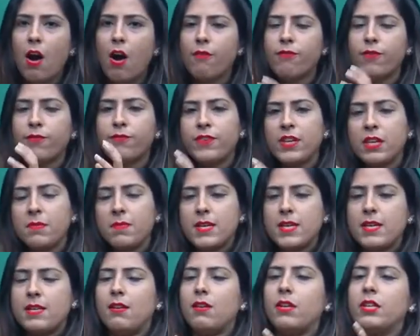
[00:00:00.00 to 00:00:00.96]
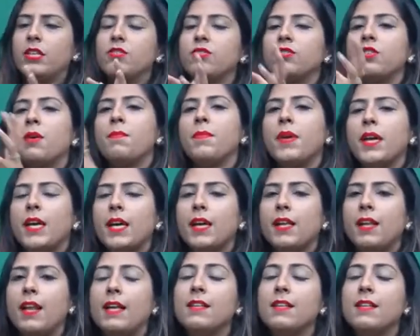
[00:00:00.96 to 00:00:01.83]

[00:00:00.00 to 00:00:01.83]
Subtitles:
of a female or into the male,